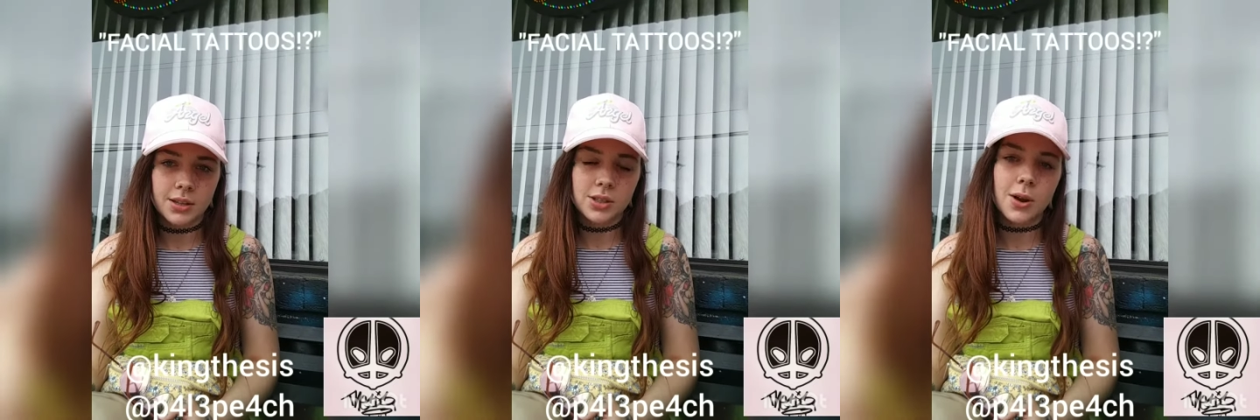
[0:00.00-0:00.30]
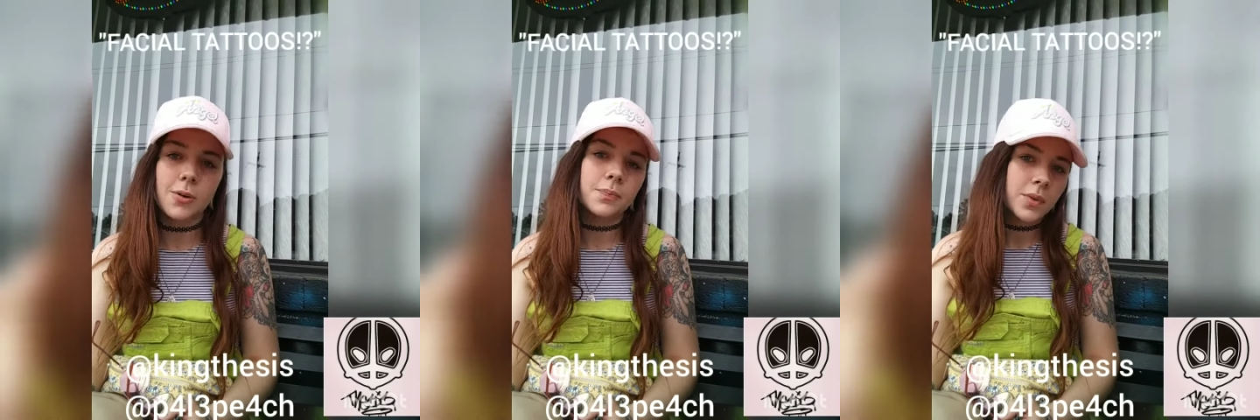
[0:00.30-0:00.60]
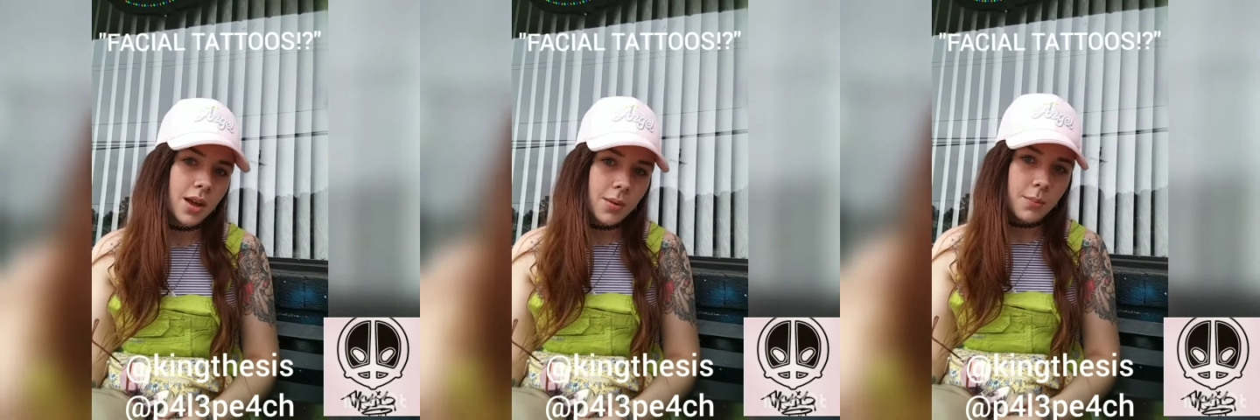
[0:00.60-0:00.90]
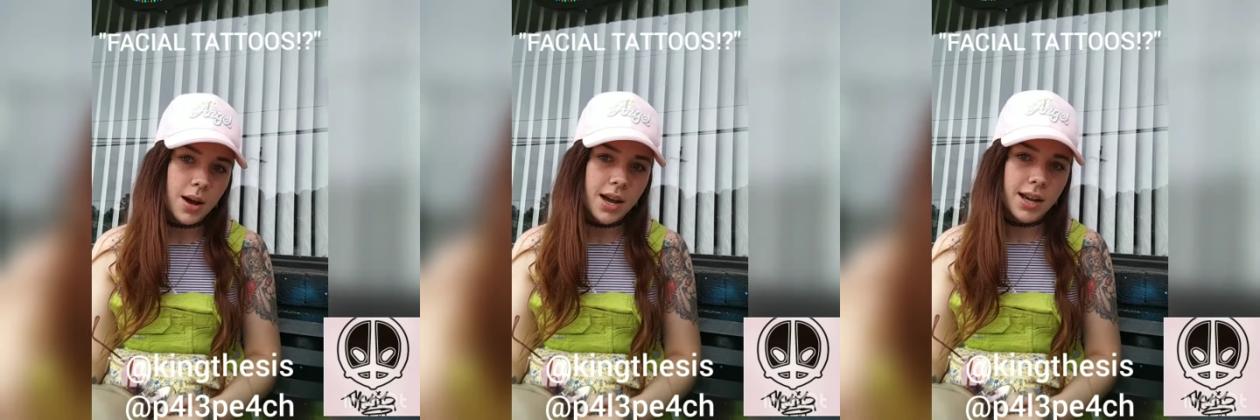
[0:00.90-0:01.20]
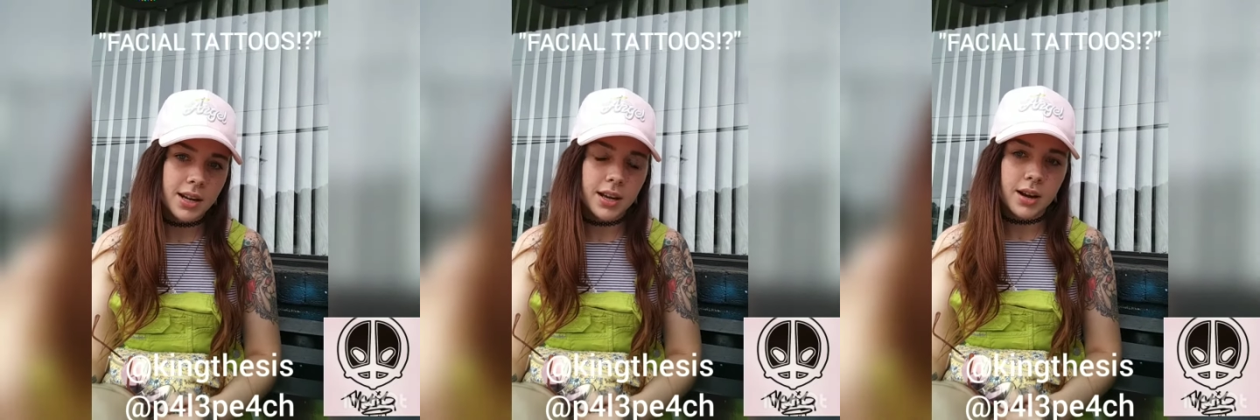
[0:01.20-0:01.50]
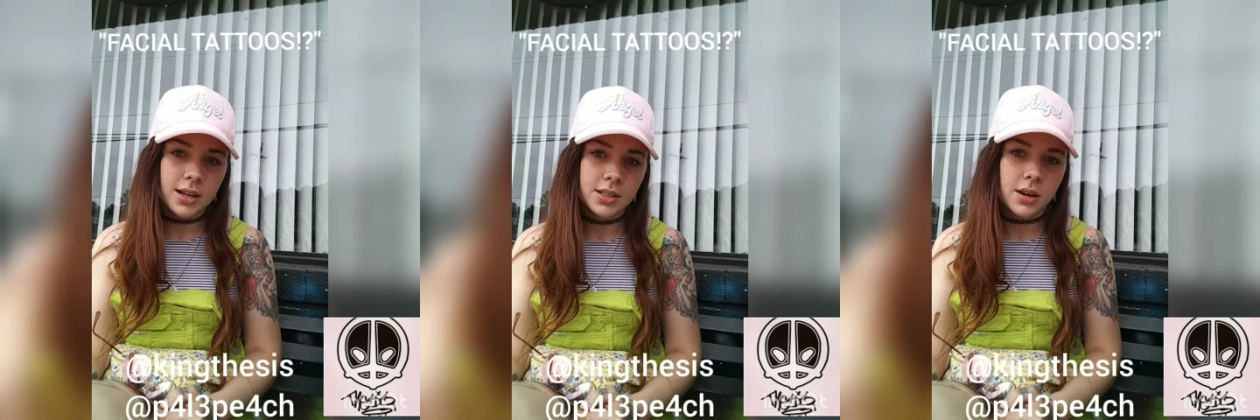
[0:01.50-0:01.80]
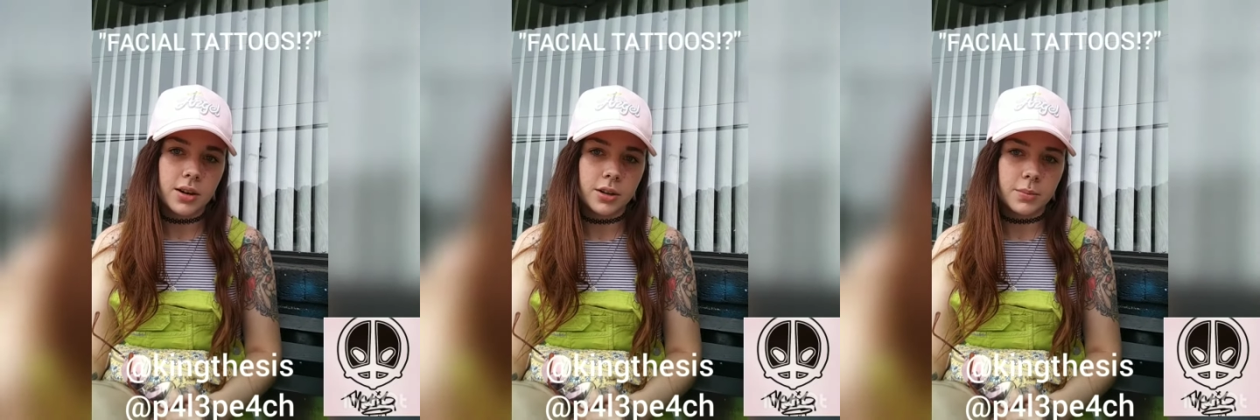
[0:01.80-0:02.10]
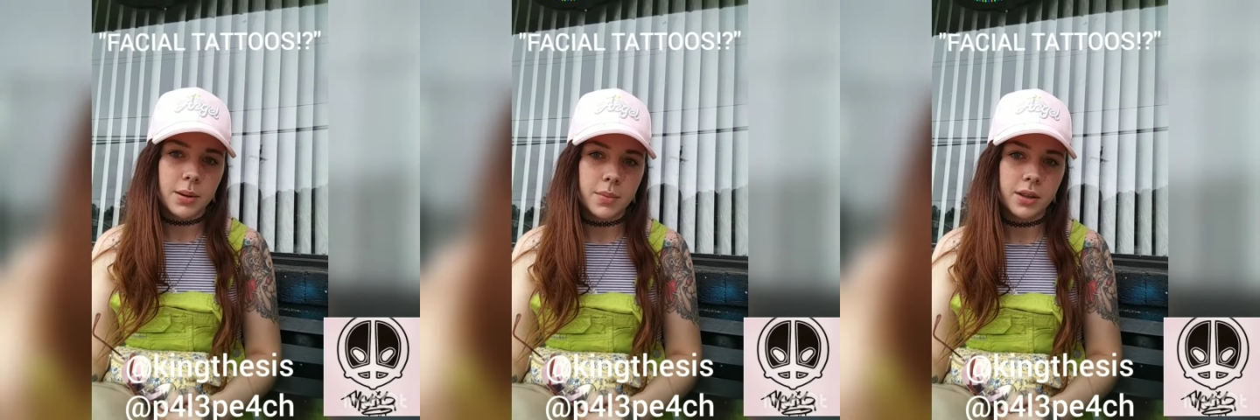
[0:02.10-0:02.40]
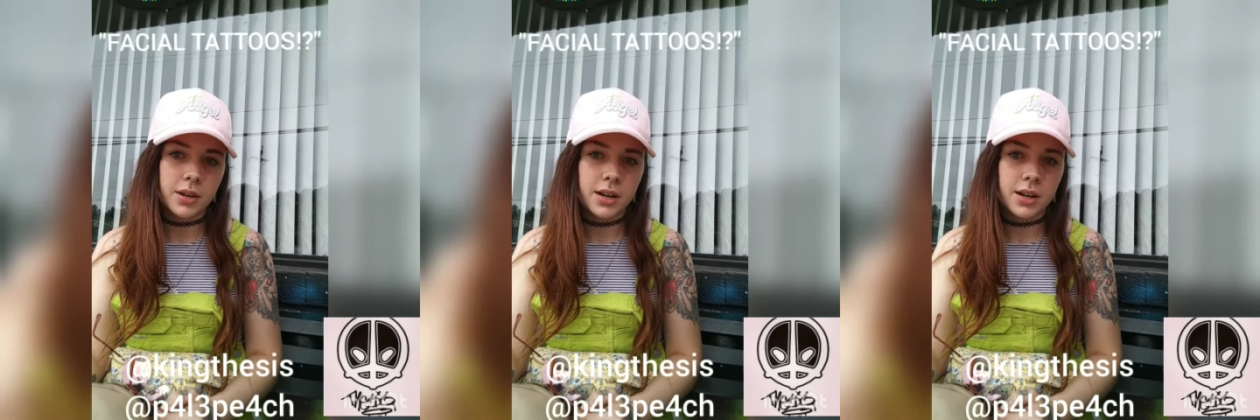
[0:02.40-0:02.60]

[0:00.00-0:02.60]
So mine I got to honor my mother.